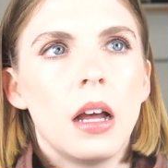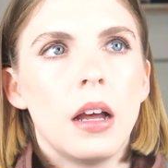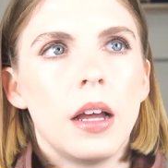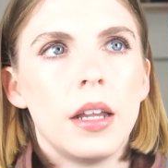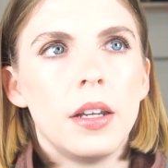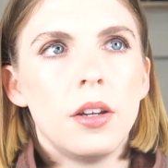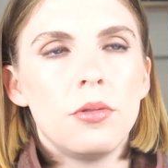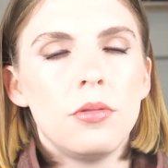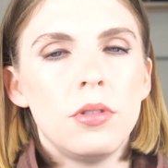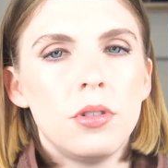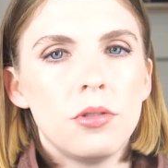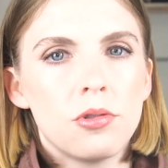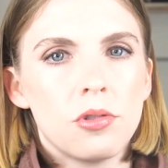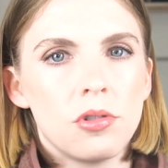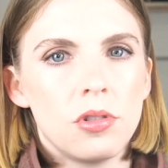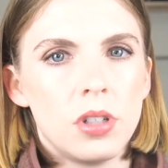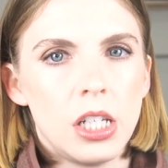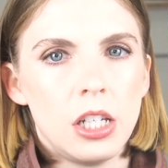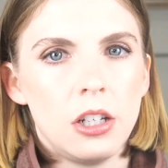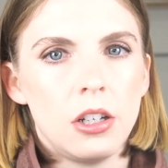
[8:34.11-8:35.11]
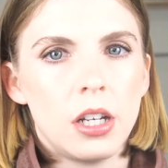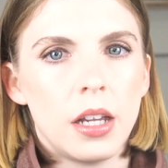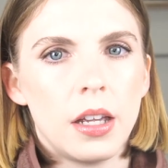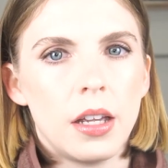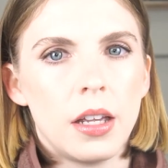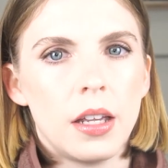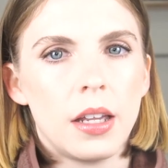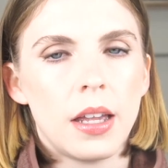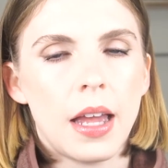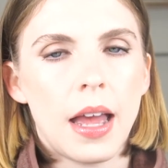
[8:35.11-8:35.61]
I know
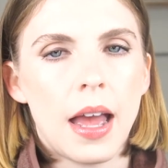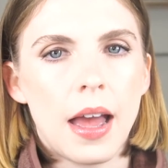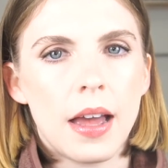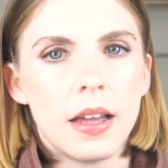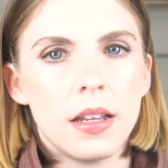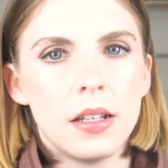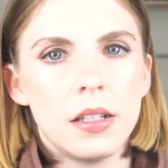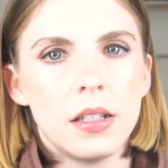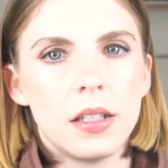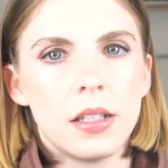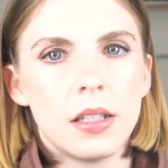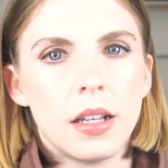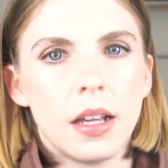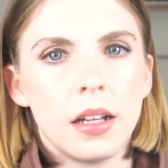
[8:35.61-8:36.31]
Neutrogena has